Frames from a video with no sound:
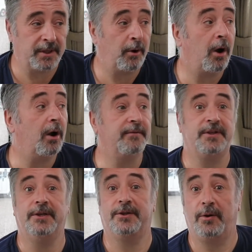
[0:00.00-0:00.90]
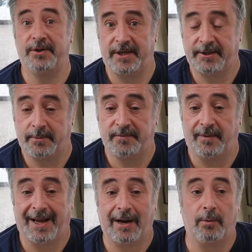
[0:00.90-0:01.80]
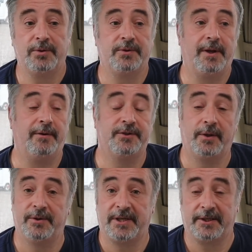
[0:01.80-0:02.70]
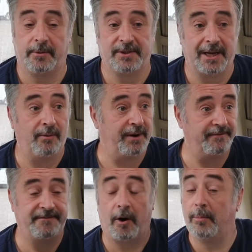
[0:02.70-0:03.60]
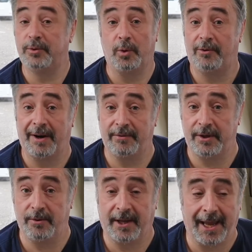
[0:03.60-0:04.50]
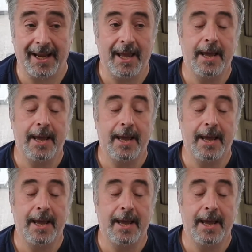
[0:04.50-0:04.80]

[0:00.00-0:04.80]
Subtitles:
There are obviously solar setups for the house, there are solar setups now in farms all around the UK,